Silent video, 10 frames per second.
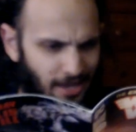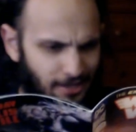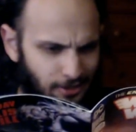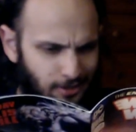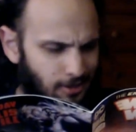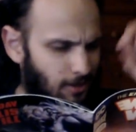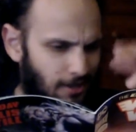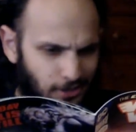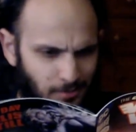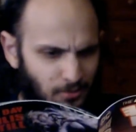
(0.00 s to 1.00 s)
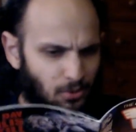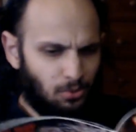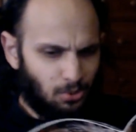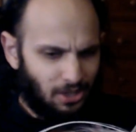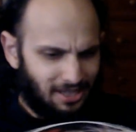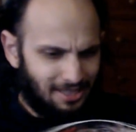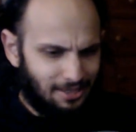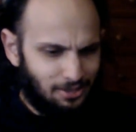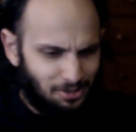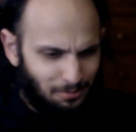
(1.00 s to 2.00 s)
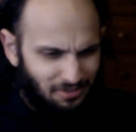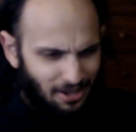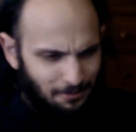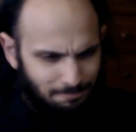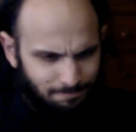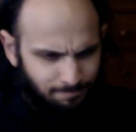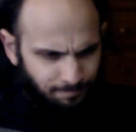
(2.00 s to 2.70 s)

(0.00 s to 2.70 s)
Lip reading: as some cool ideas. So we got